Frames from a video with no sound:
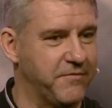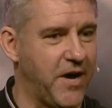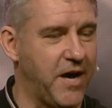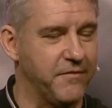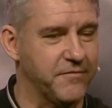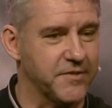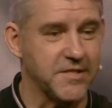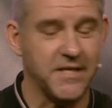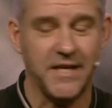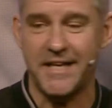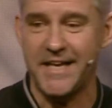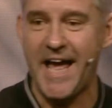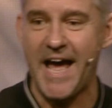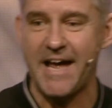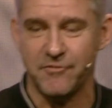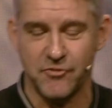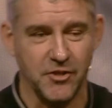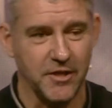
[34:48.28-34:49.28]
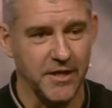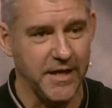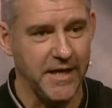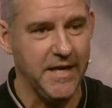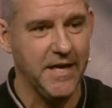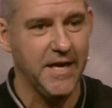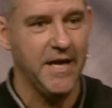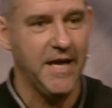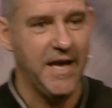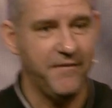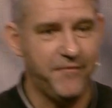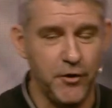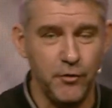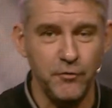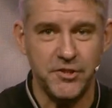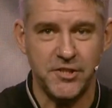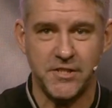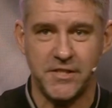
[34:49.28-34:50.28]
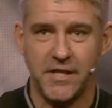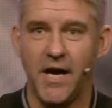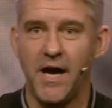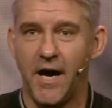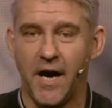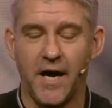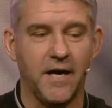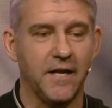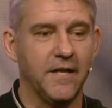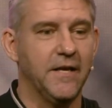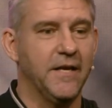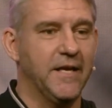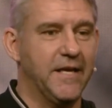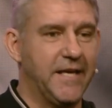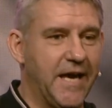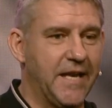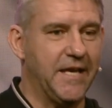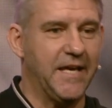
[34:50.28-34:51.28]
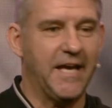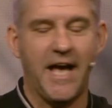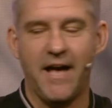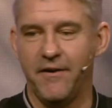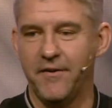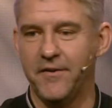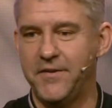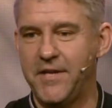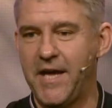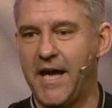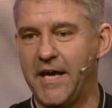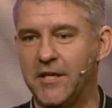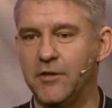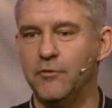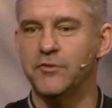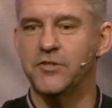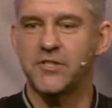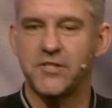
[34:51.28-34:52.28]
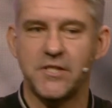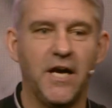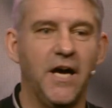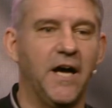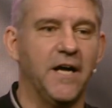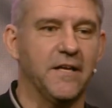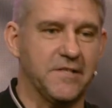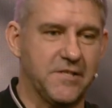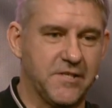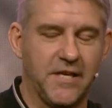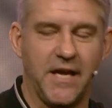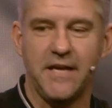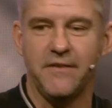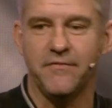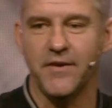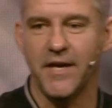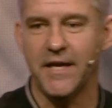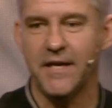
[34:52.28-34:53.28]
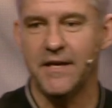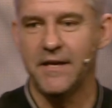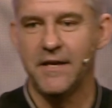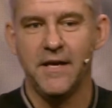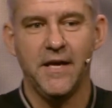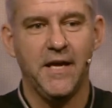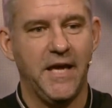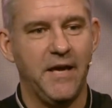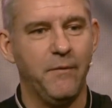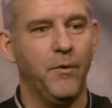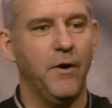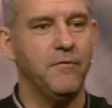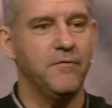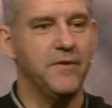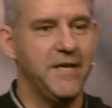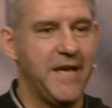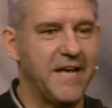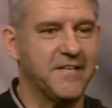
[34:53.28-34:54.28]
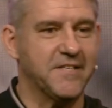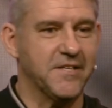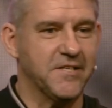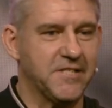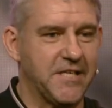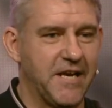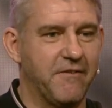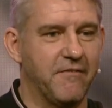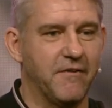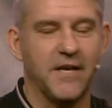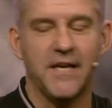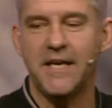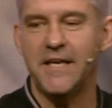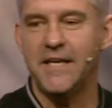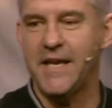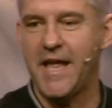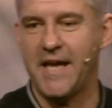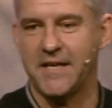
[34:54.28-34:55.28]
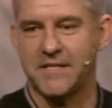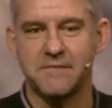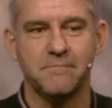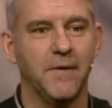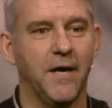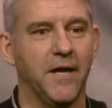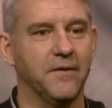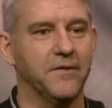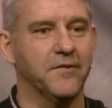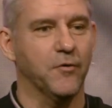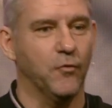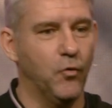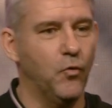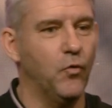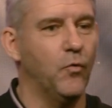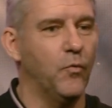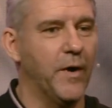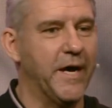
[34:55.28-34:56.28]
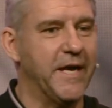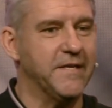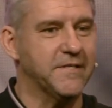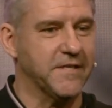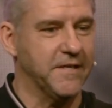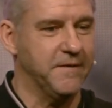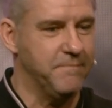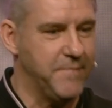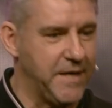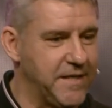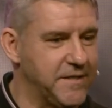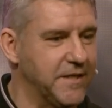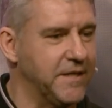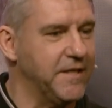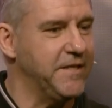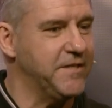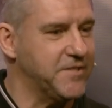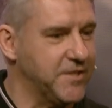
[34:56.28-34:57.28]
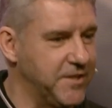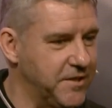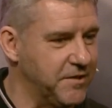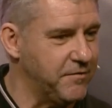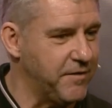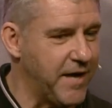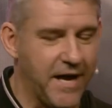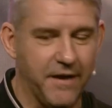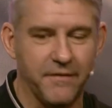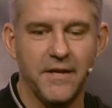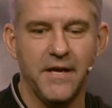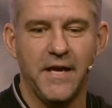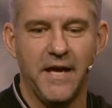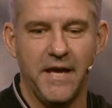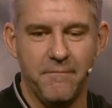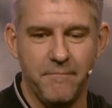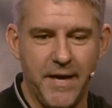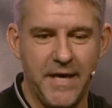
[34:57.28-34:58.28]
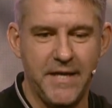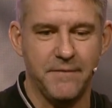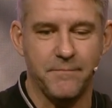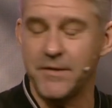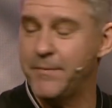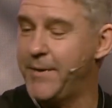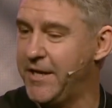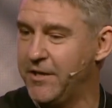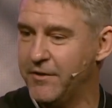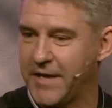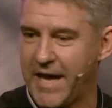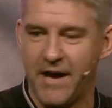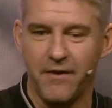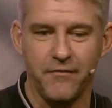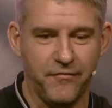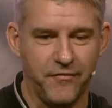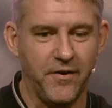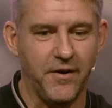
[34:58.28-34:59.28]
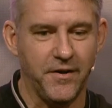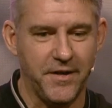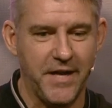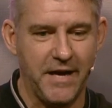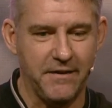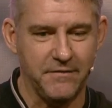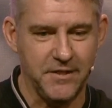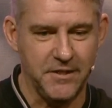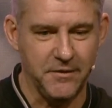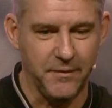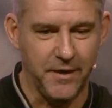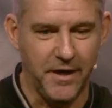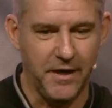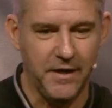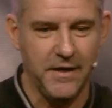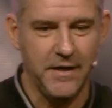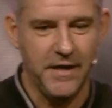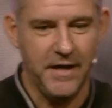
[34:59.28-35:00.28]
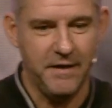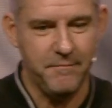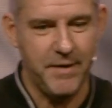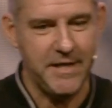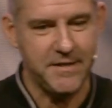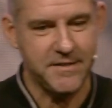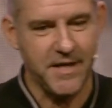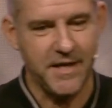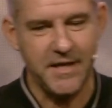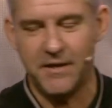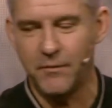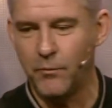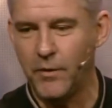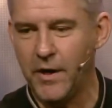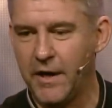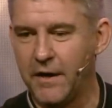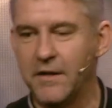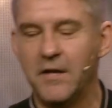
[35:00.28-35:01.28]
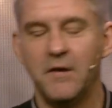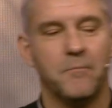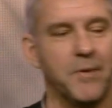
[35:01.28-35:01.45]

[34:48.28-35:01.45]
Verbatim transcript: of harvesting. Naturally, if you start getting out of debt, you start saving, it won't necessarily next month always immediately turn around. It may, depending on how far down you are, it may take a while,